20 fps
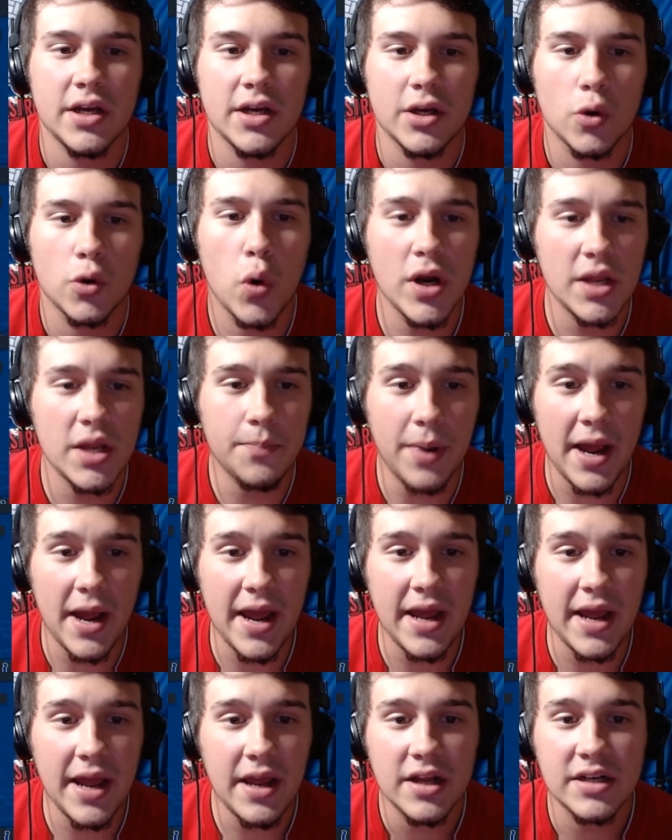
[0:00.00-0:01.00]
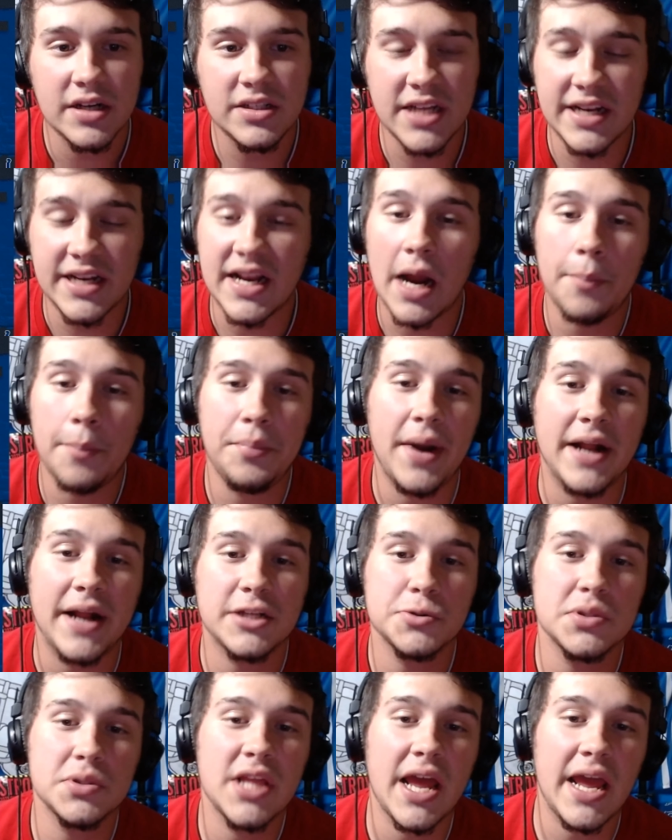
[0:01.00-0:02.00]
Quidi Pei did not practice
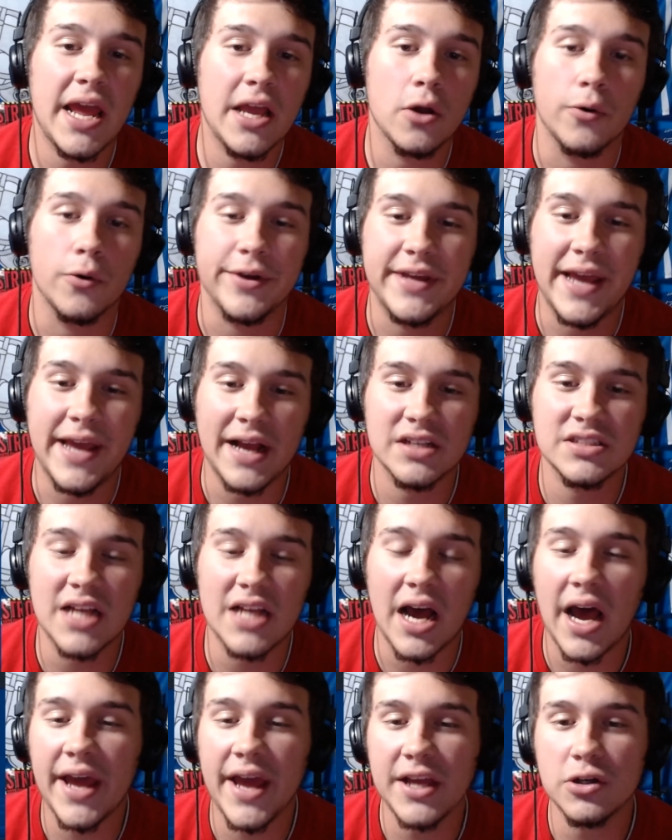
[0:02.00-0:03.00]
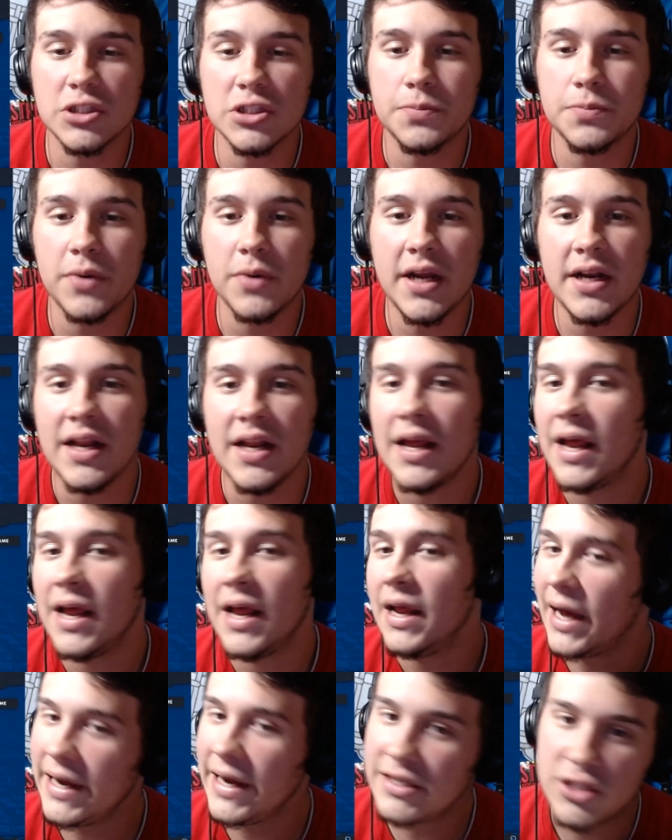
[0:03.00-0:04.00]
with the ankle. He has the high ankle sprain.
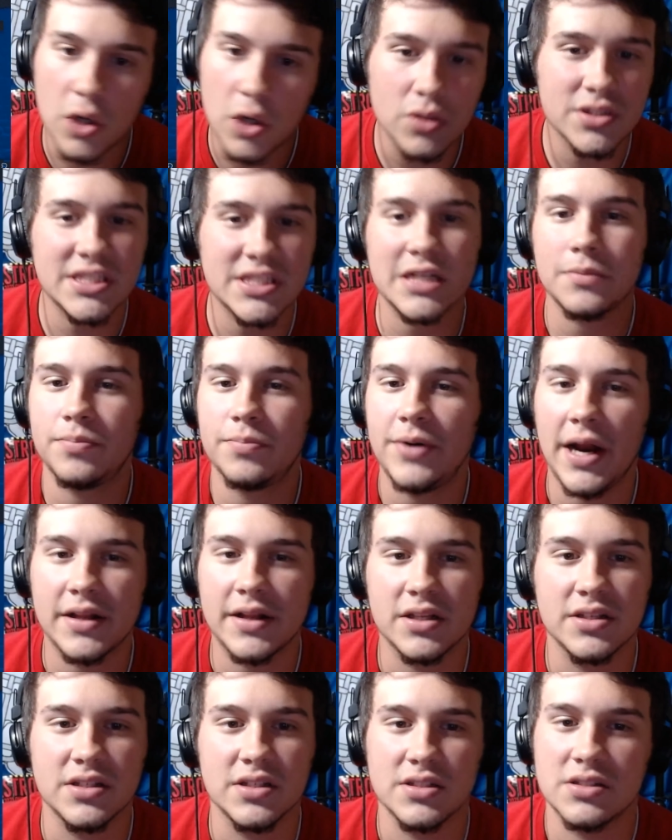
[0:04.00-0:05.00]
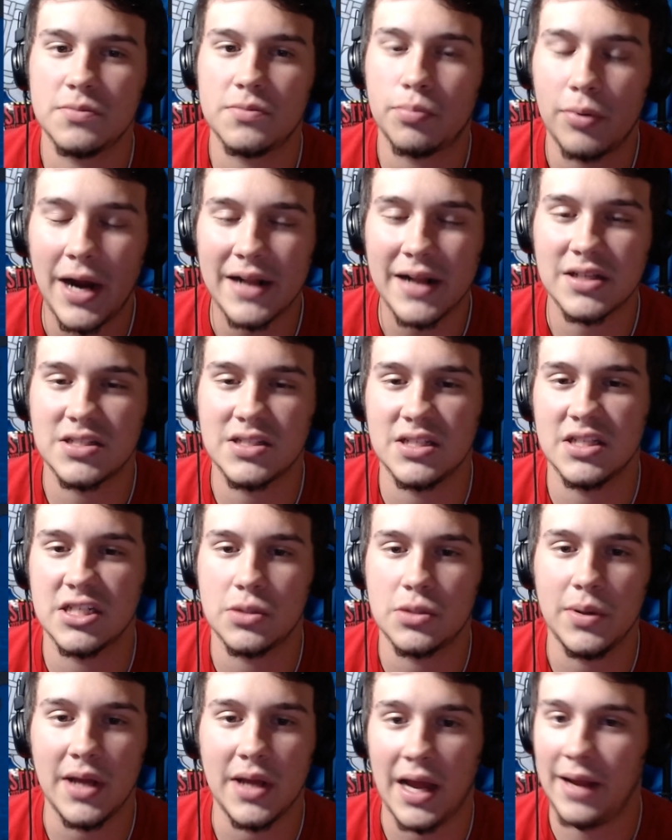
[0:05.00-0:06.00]
I don't see him practicing practicing this
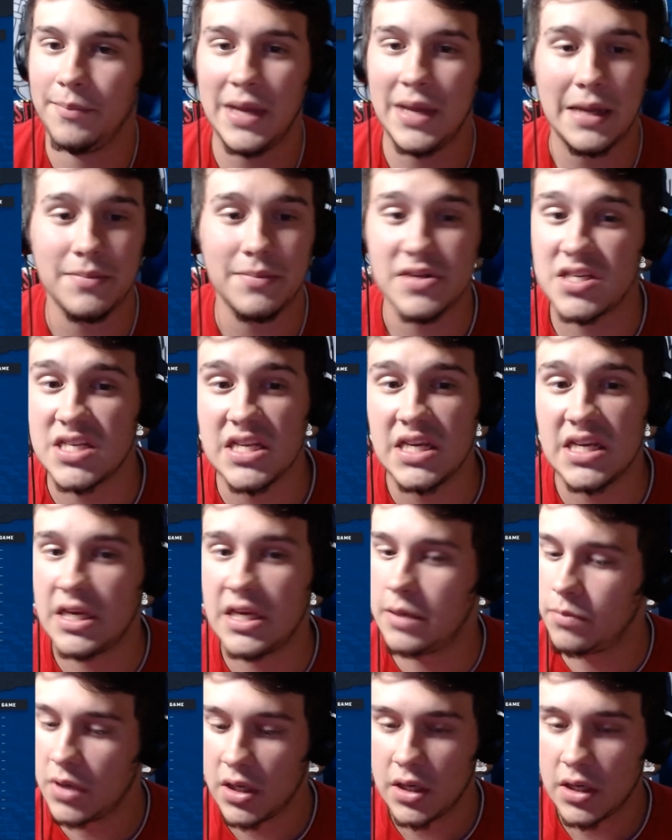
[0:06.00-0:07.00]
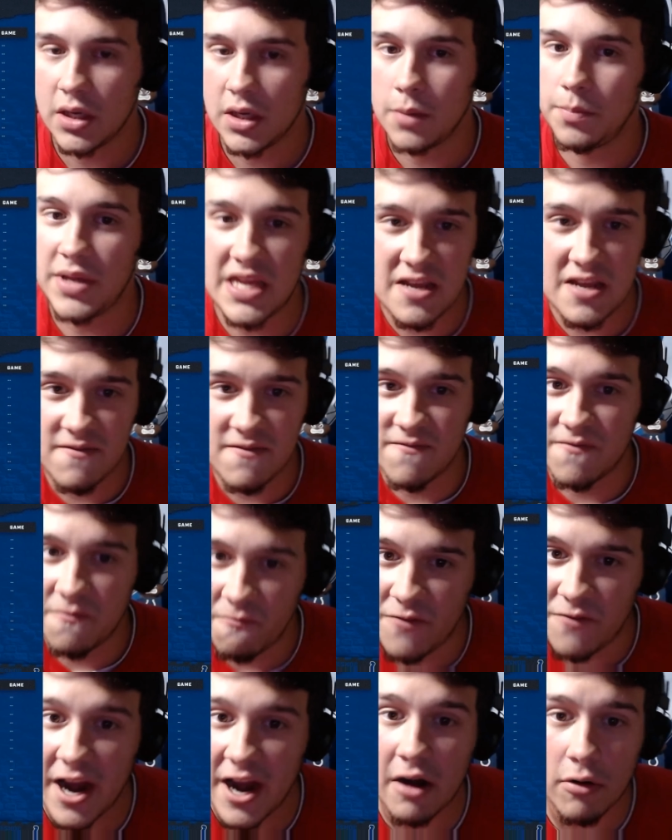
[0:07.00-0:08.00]
week. I maybe see him being
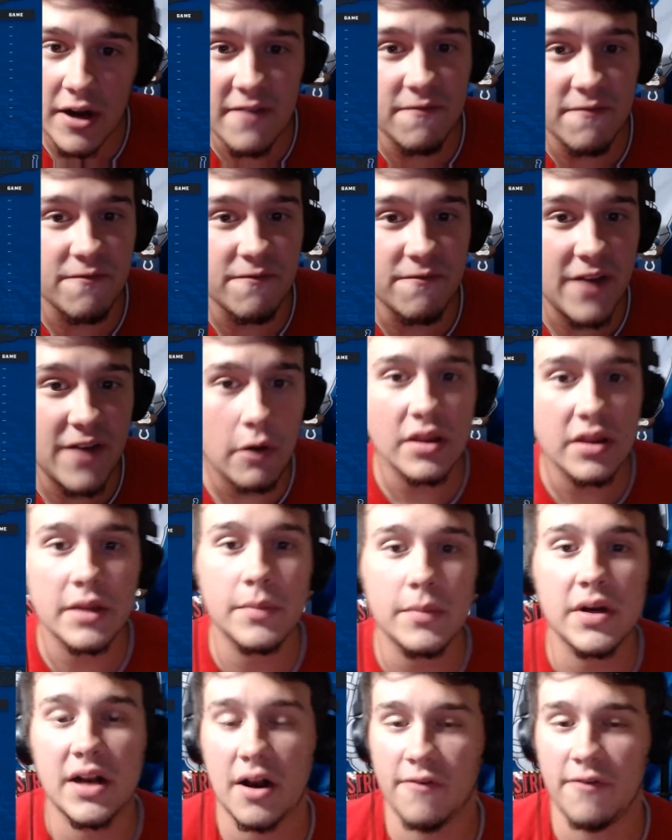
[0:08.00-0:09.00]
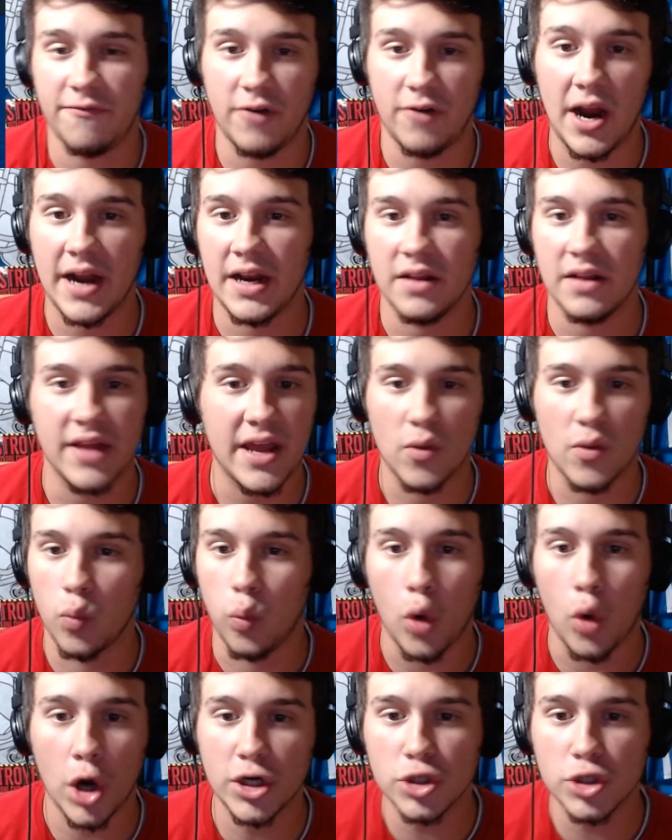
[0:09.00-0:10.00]
very, very limited on Friday. Like
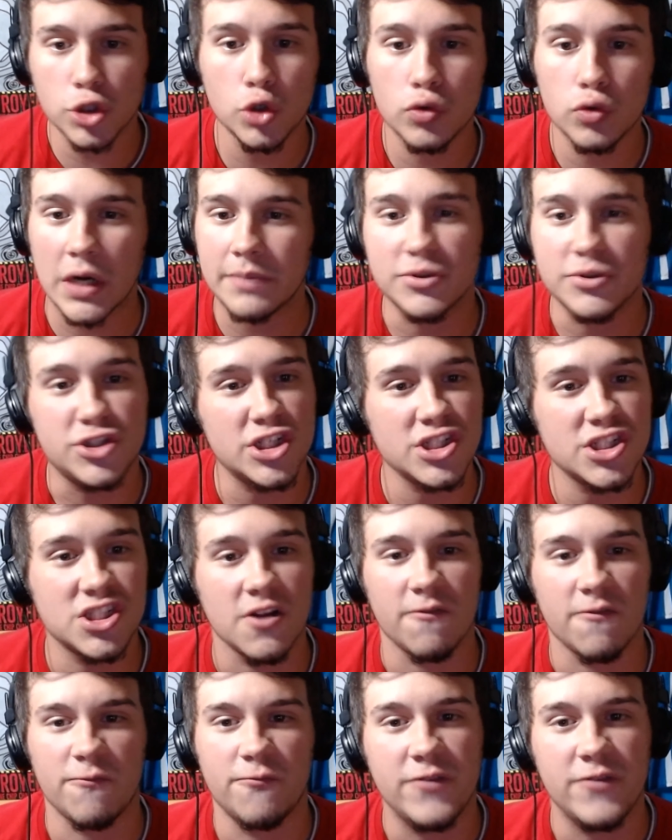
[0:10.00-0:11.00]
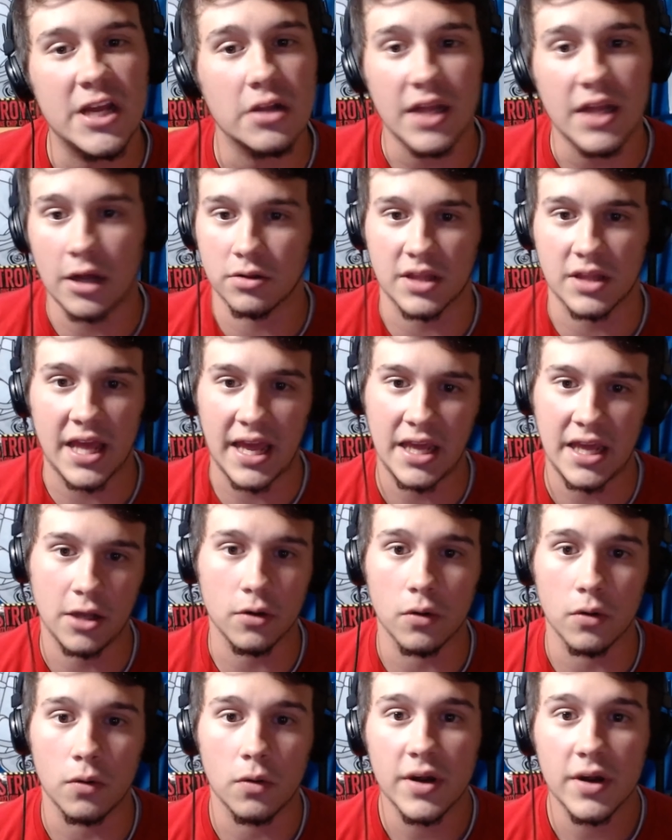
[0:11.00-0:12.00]
one or two reps just to feel out the
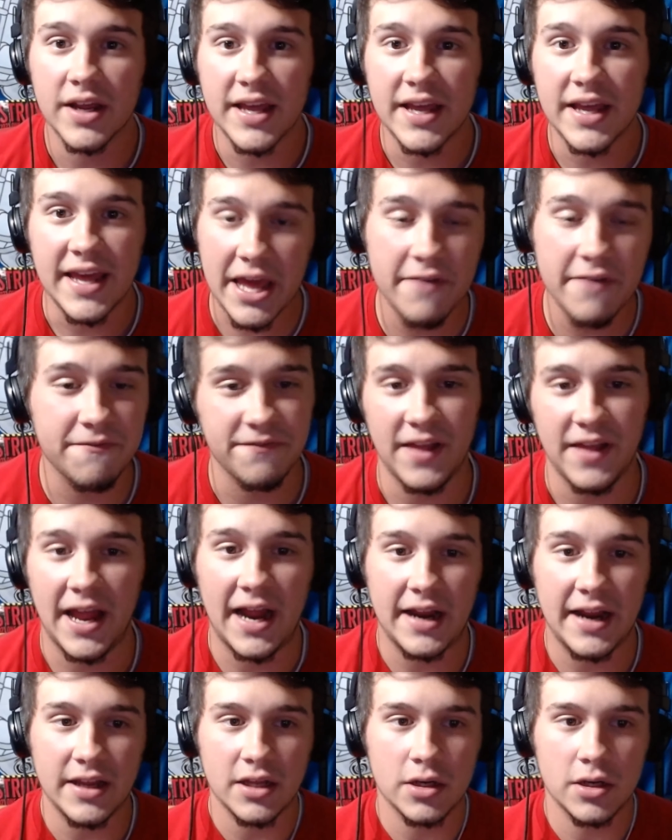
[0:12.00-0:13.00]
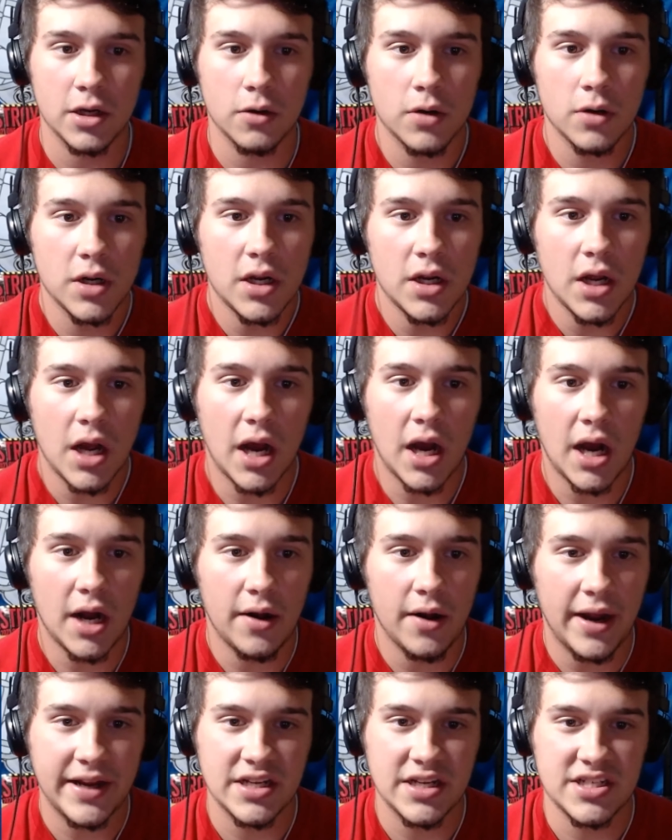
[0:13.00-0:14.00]
ankle. If that, you know. Uh,
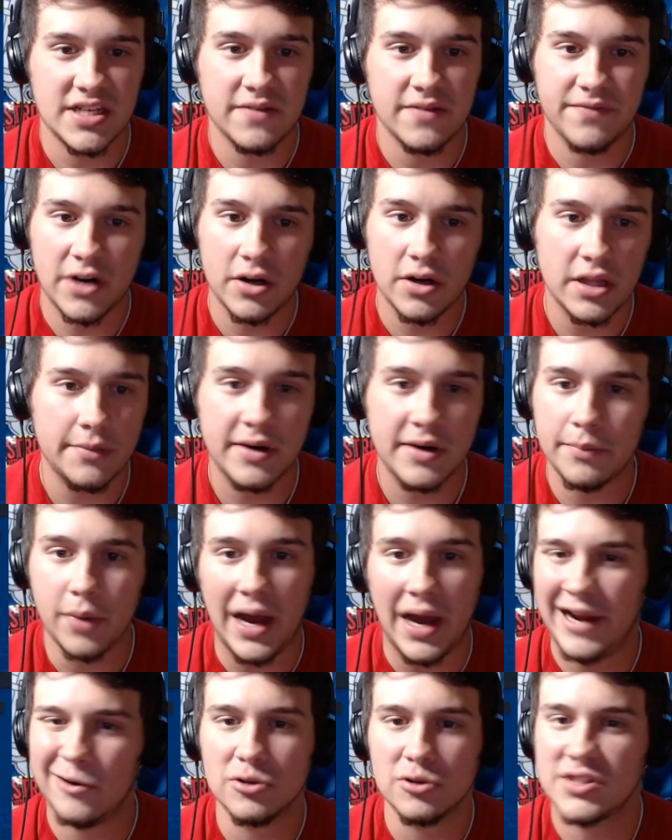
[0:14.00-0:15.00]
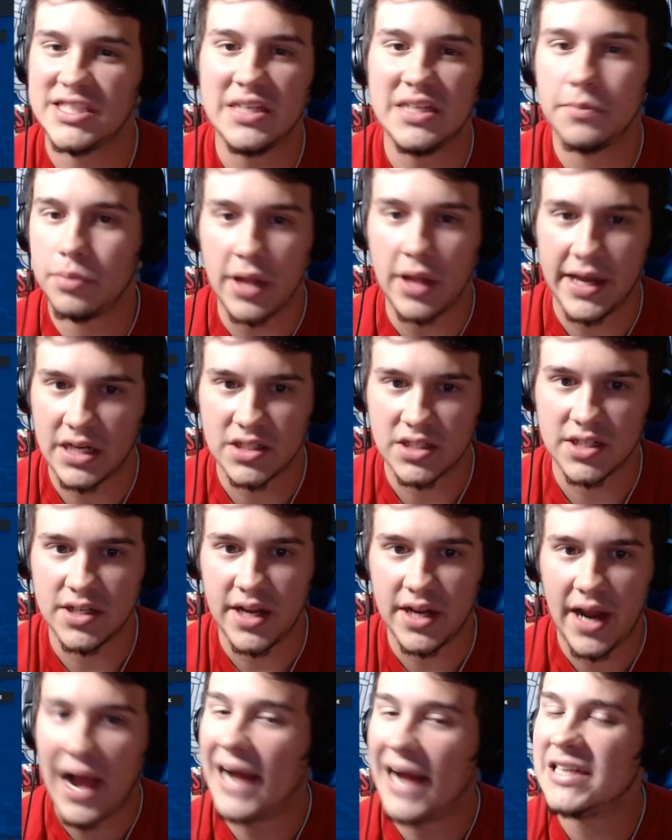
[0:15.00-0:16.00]
I can see him very limited, but I don't see him playing on Sunday.
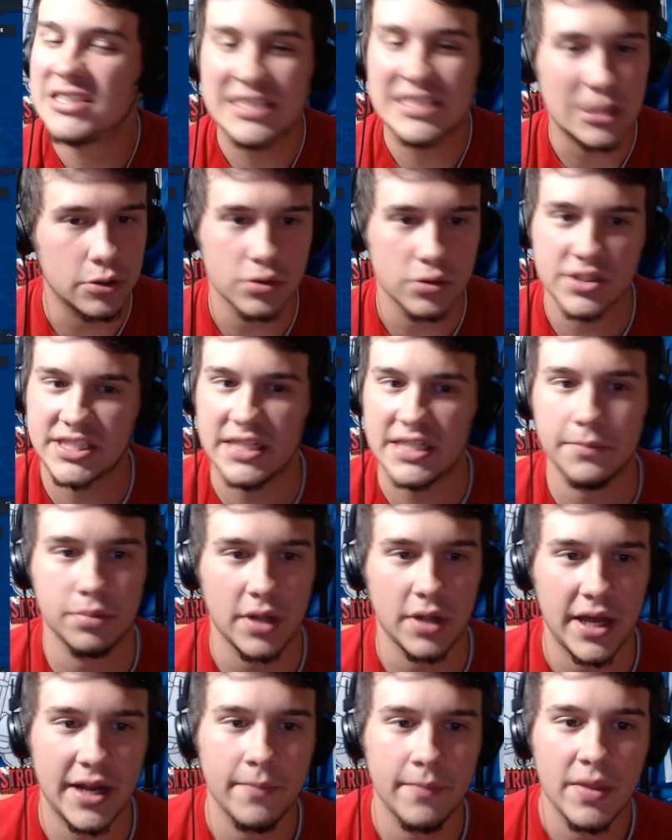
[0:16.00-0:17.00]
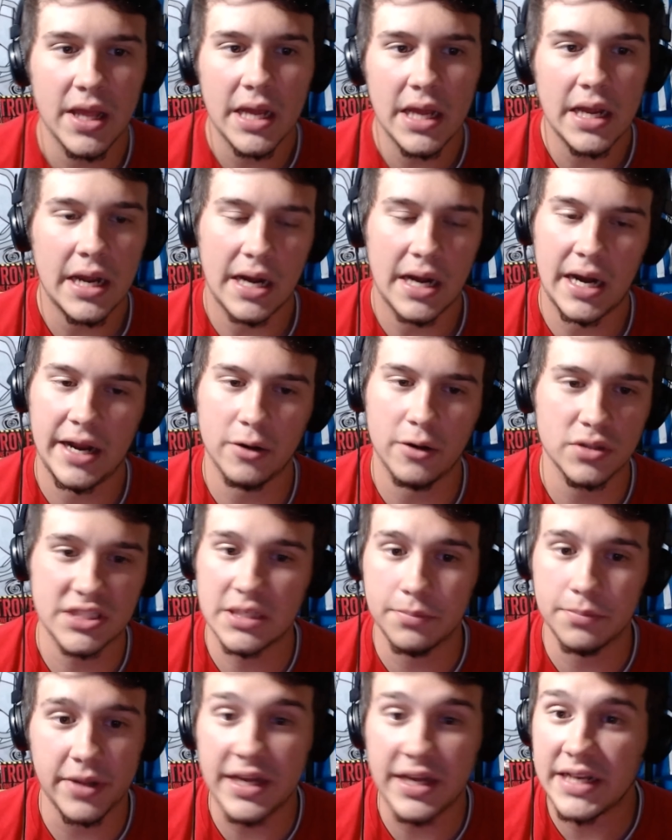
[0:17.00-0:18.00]
I still don't see him playing. Uh, I don't see him
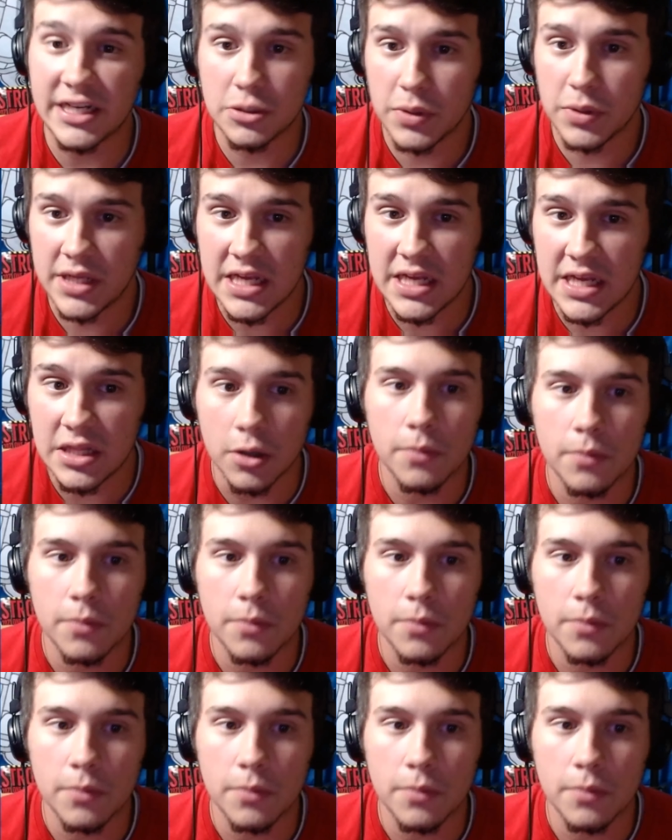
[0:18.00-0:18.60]
playing next week either.